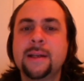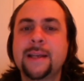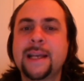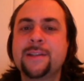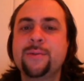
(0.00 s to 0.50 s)

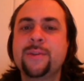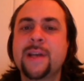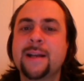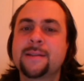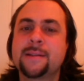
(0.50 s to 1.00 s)
can do
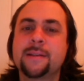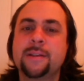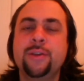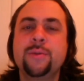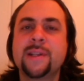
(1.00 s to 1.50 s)
that
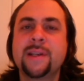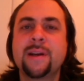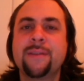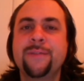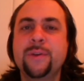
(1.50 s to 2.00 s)
using
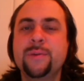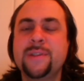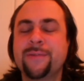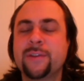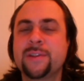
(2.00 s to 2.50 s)
a few
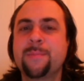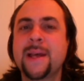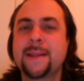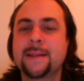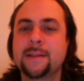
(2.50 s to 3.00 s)
different
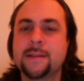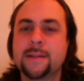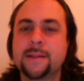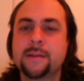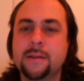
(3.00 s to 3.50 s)

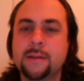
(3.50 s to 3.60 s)
methods.